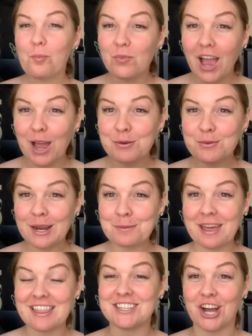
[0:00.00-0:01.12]
I would
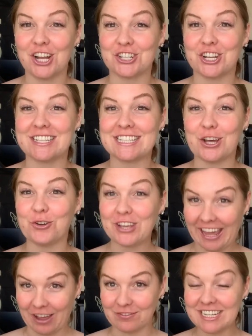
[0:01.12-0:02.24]
recommend the Tatcha Silk
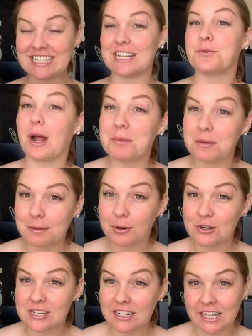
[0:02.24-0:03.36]
Canvas. That's what I'm going to be
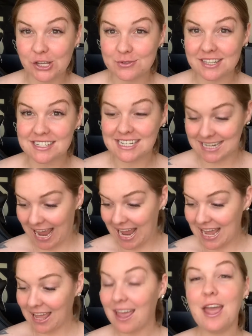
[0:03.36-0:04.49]
personally using
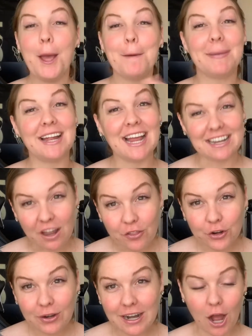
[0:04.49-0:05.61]
today. But another
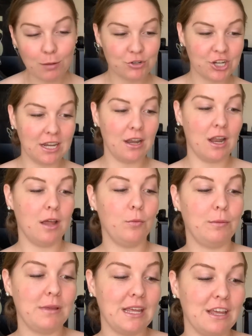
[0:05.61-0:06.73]
great option
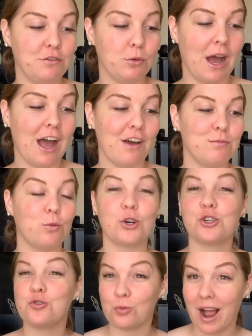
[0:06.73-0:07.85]
would be if you have more
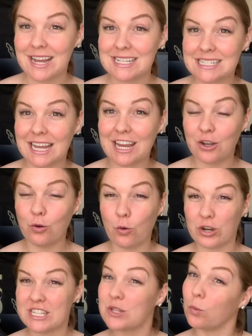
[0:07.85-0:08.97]
dry skin or
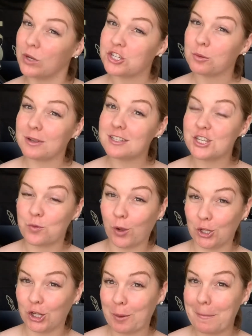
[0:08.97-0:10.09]
it's the winter months and you want to
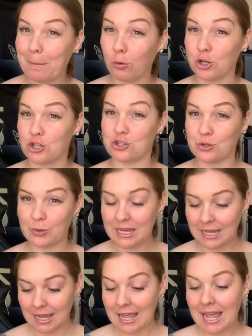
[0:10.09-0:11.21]
look a bit more dewy,
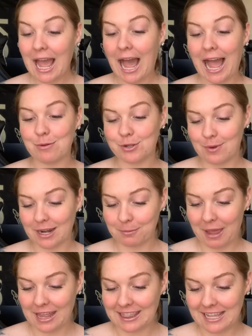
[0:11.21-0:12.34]
I would
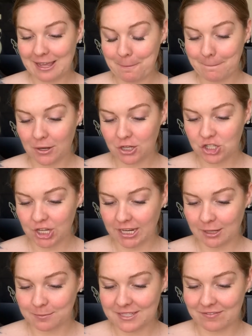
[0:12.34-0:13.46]
recommend the Marc
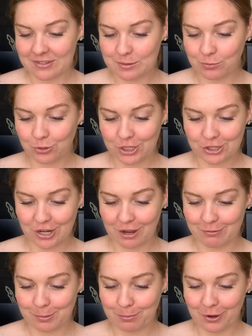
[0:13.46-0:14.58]
Jacobs Invisible
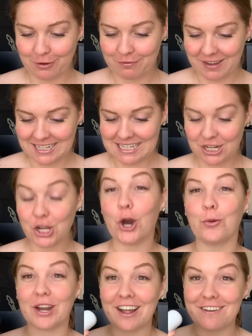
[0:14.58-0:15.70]
Undercover Perfecting
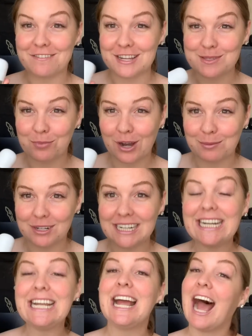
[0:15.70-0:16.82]
Coconut Face Primer.
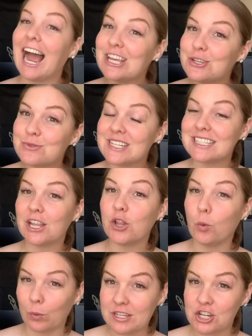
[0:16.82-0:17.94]
I use this in the
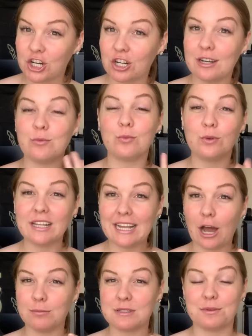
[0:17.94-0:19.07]
winter. It really
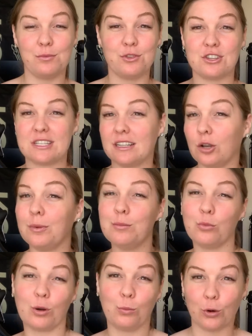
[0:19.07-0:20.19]
helps me with just a little bit
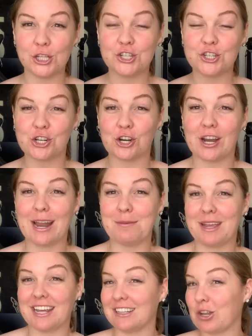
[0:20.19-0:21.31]
more moisture and
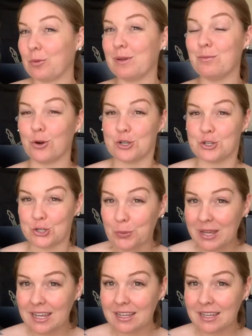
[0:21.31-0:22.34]
make it a little bit more dewy.